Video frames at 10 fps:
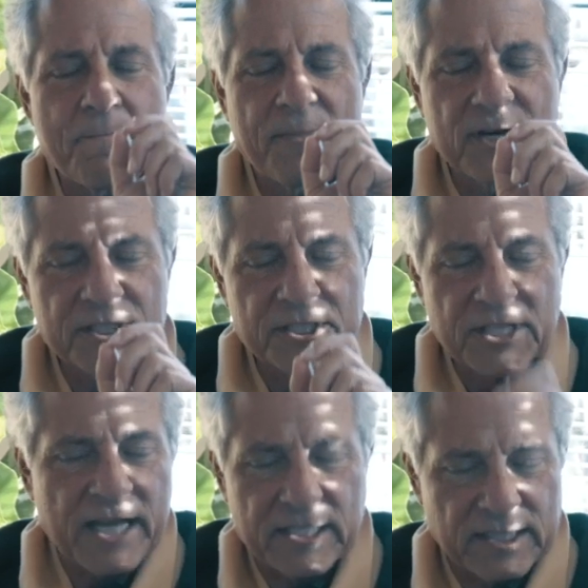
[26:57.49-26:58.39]

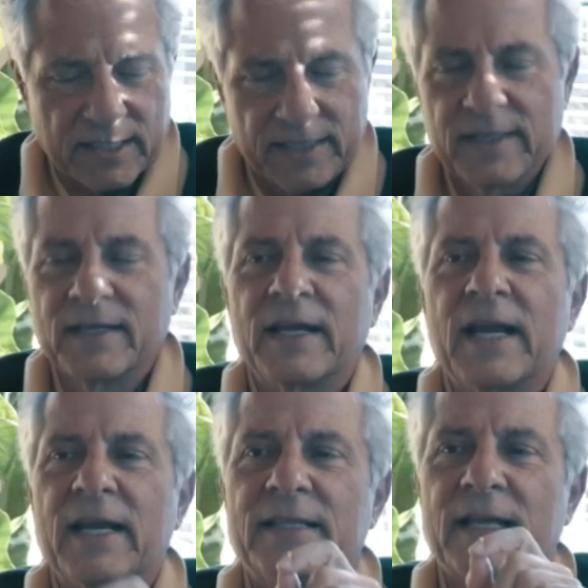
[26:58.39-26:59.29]
precisely
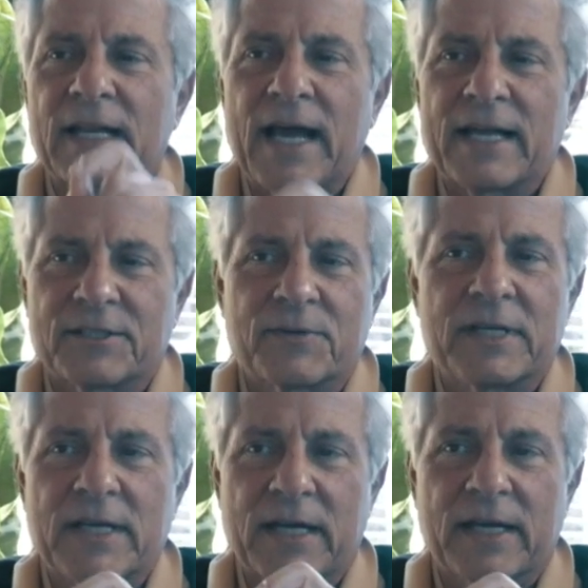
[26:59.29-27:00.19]
in the last
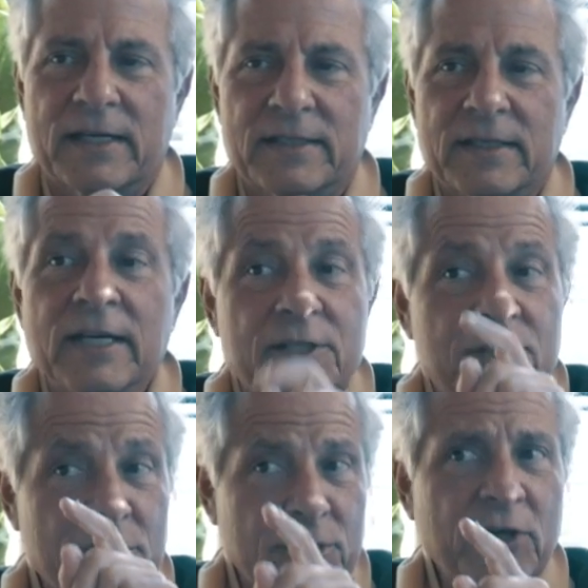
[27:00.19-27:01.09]
3 decades.
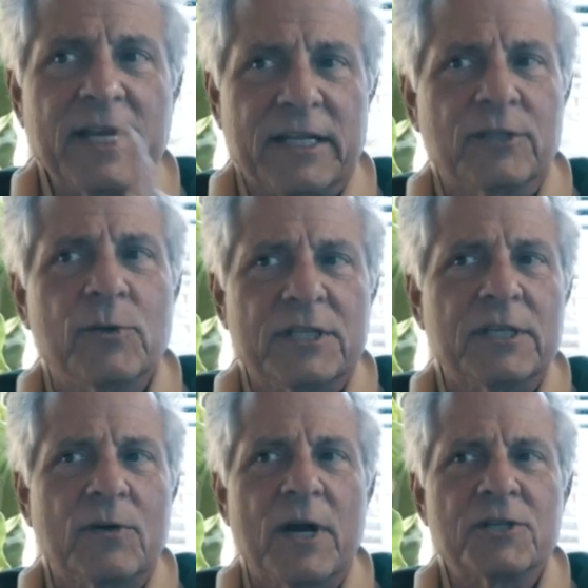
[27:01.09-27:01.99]
Just look at it, do it
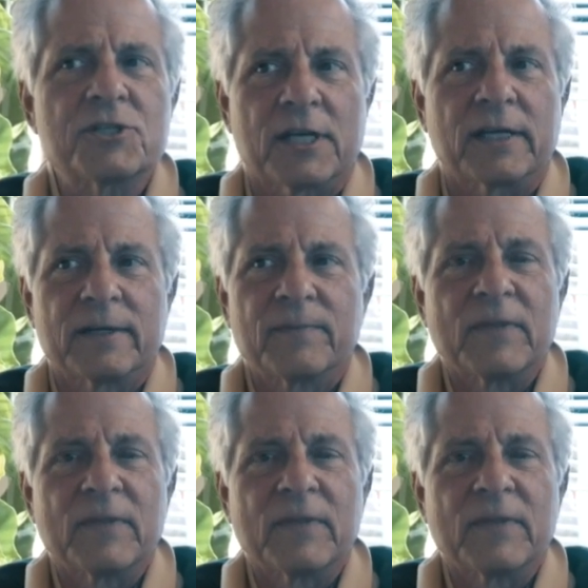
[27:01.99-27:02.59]
sequentially.